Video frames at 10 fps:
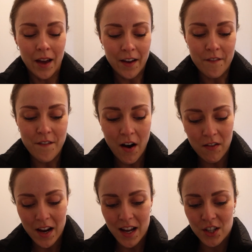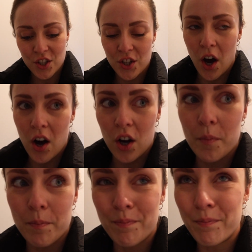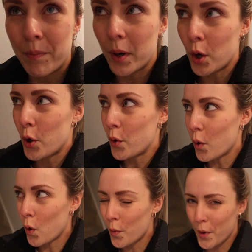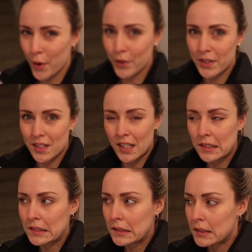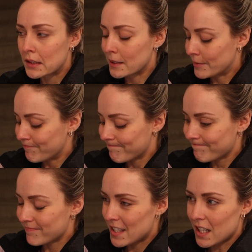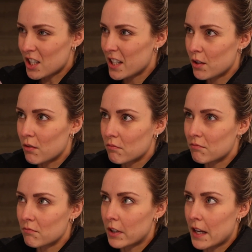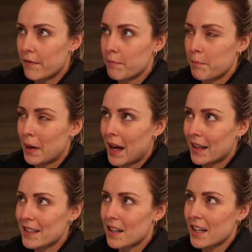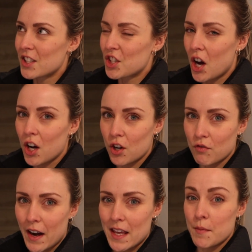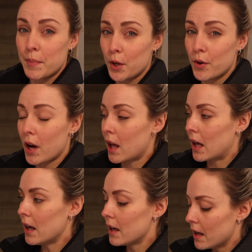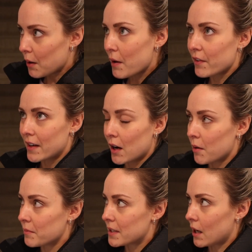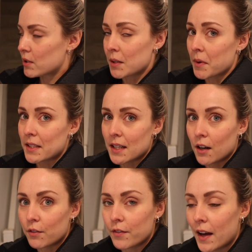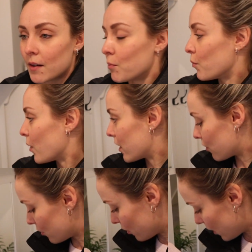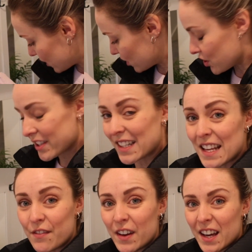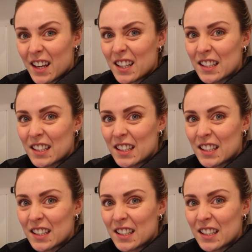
like a very dark blue almost. It's actually not really black, it's like a dark grey blue colour. However, now I'm doubting myself whether or not I should just leave it